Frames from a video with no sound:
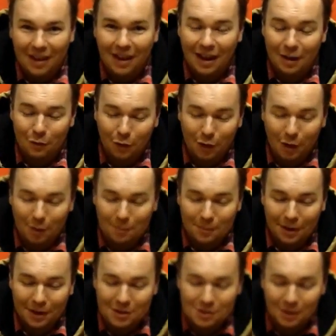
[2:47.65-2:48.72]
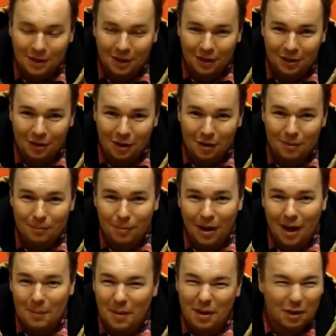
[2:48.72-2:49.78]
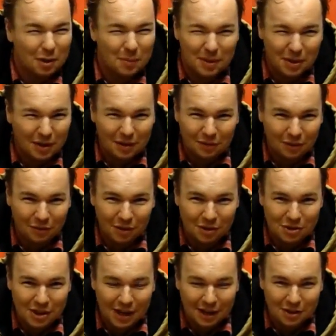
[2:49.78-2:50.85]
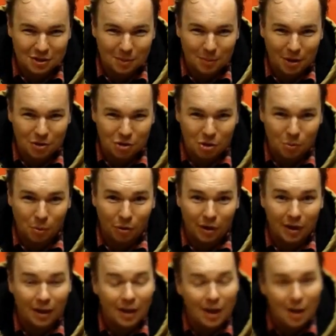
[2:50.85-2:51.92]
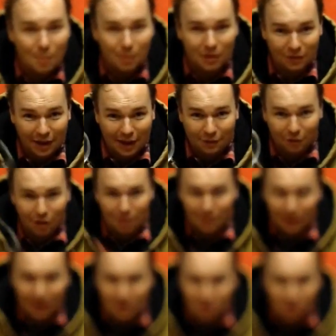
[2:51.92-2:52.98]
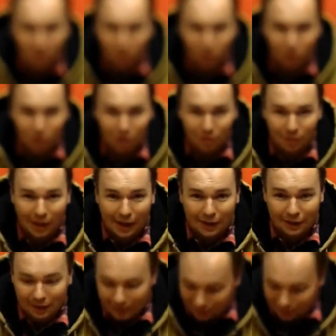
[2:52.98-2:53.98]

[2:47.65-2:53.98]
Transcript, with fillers: I've forgotten mine so I can't do it, but I'm only going to be doing it for a few seconds, I'm not too worried. But if I had forgotten my glasses I wouldn't do that.